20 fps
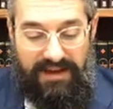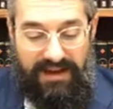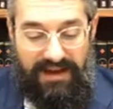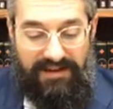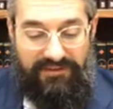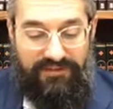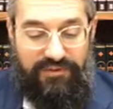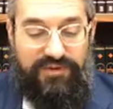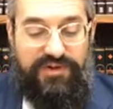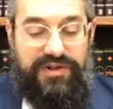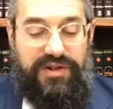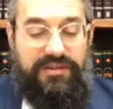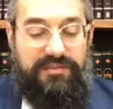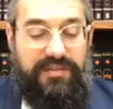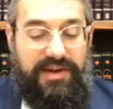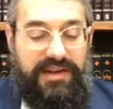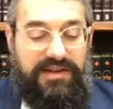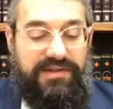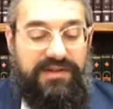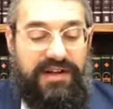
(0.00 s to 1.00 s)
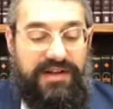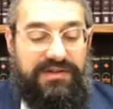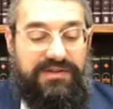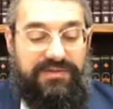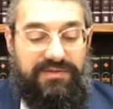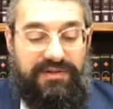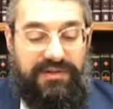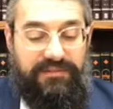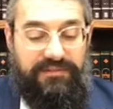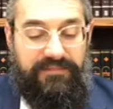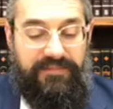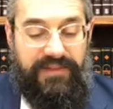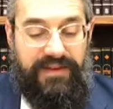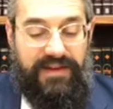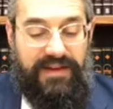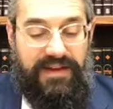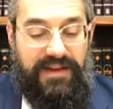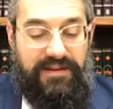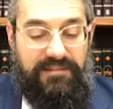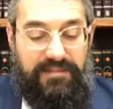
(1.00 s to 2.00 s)
Chavushe beisa asurim,
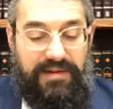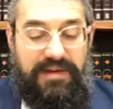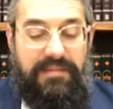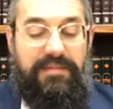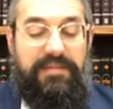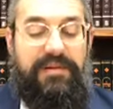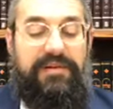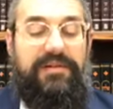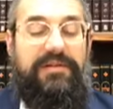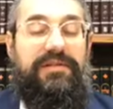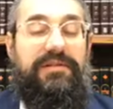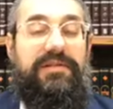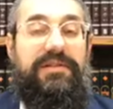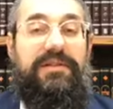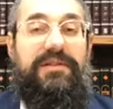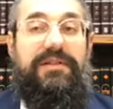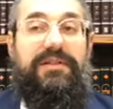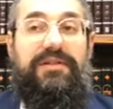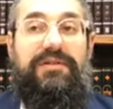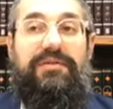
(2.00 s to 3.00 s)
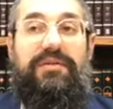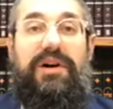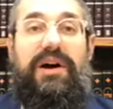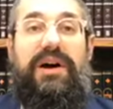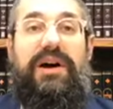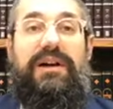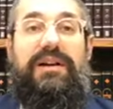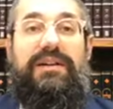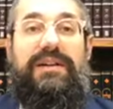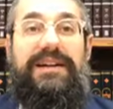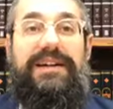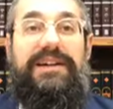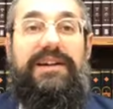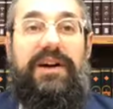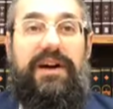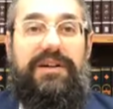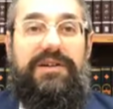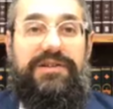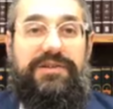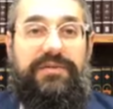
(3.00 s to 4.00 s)
people who are
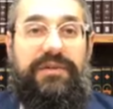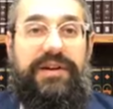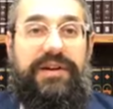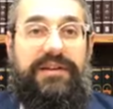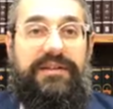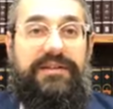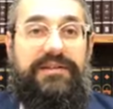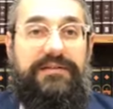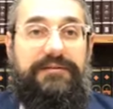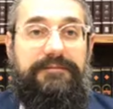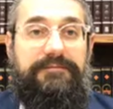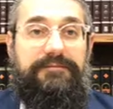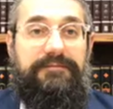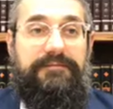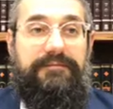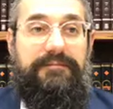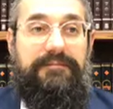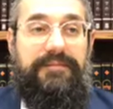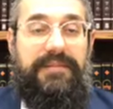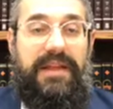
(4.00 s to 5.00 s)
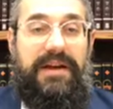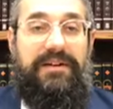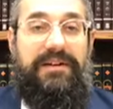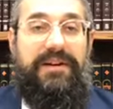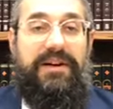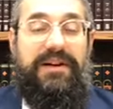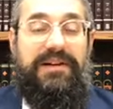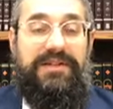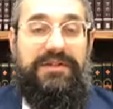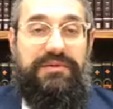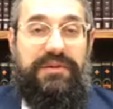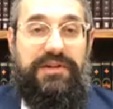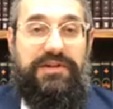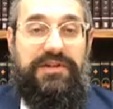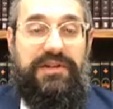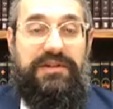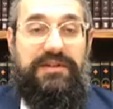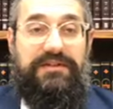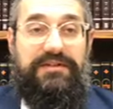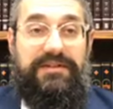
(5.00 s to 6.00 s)
incarcerated. Now,
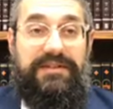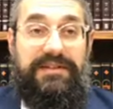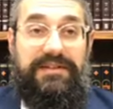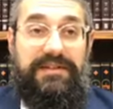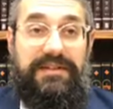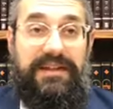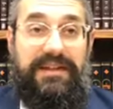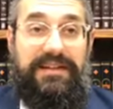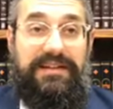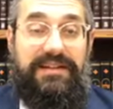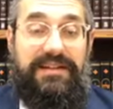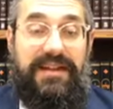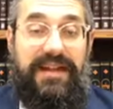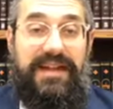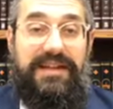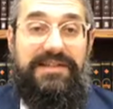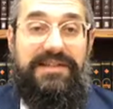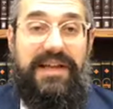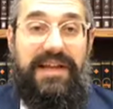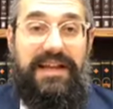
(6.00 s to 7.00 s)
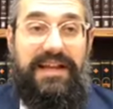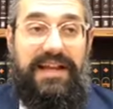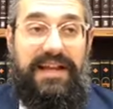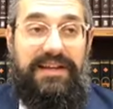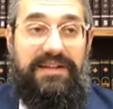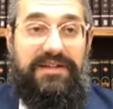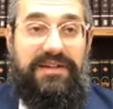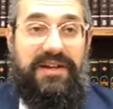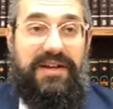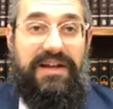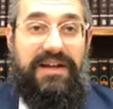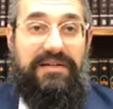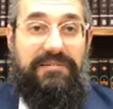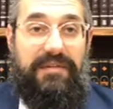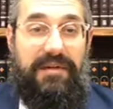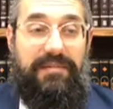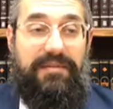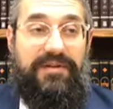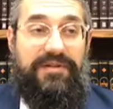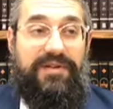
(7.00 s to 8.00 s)
incarceration in today's day and age
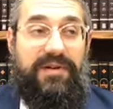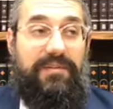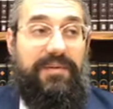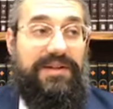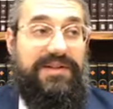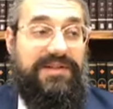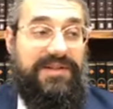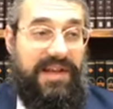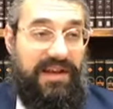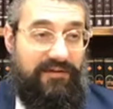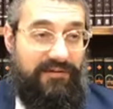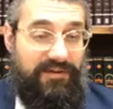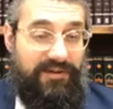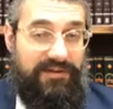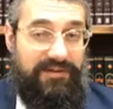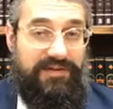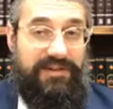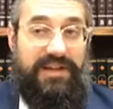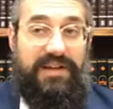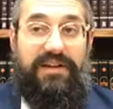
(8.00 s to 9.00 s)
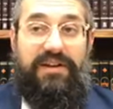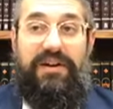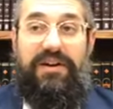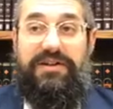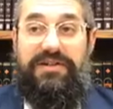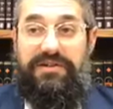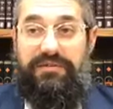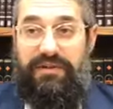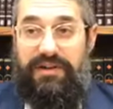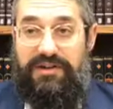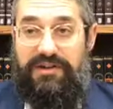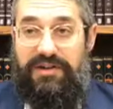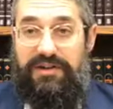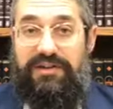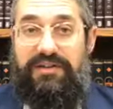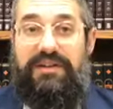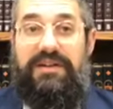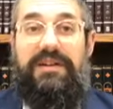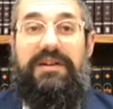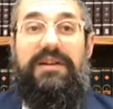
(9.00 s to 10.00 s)
may be so much safer than
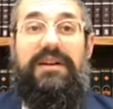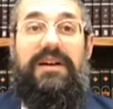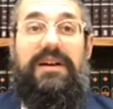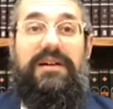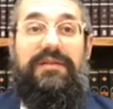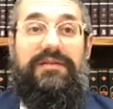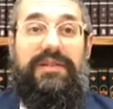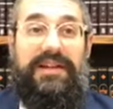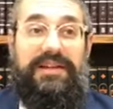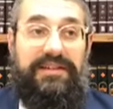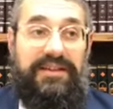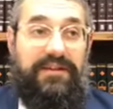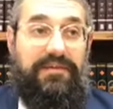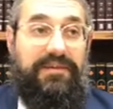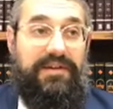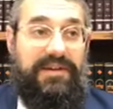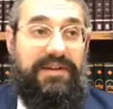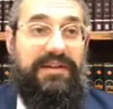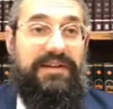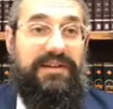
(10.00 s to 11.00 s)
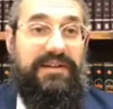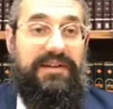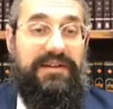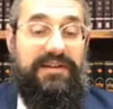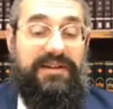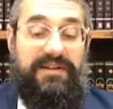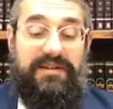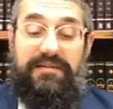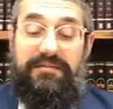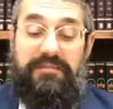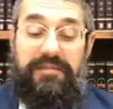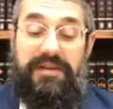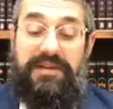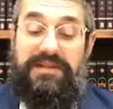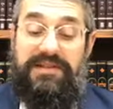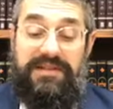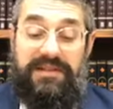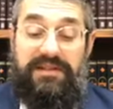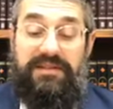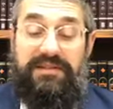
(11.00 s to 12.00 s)
incarceration of antiquity, but
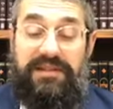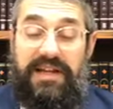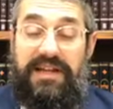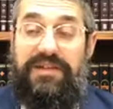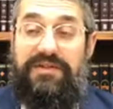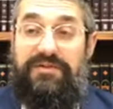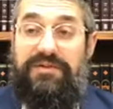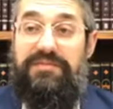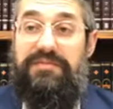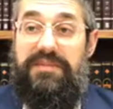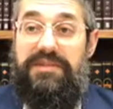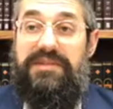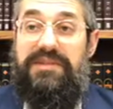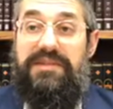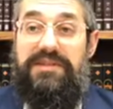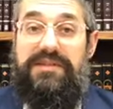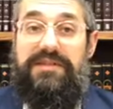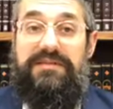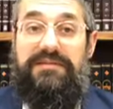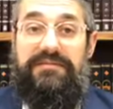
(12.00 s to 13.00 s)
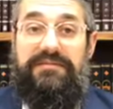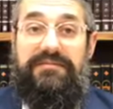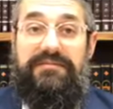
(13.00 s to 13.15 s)
it's still a dangerous business.